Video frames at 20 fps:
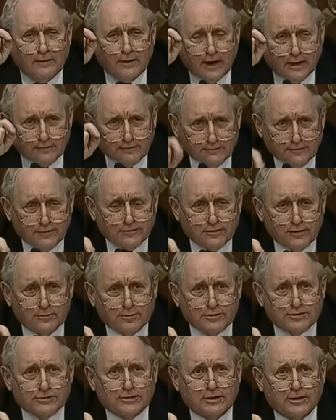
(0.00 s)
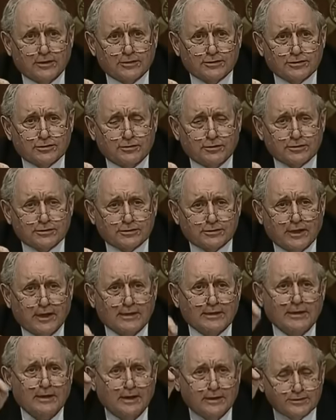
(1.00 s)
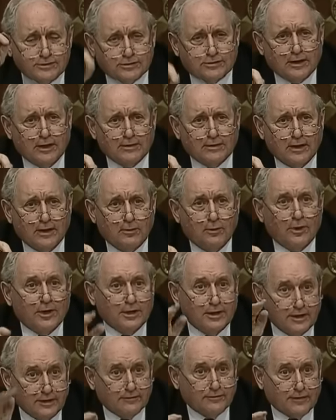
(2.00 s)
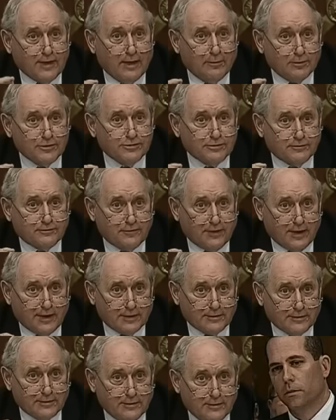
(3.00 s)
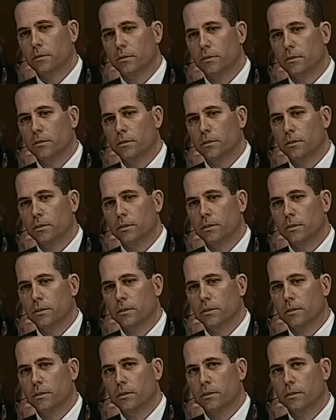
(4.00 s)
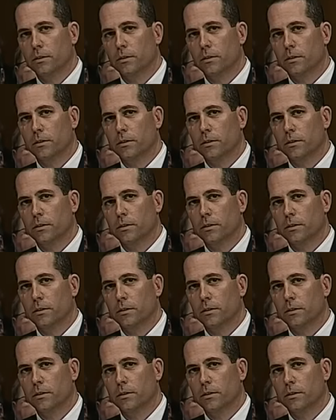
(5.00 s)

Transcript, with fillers: on 50% of the short side and stay that way, if that was the fact? That's my question.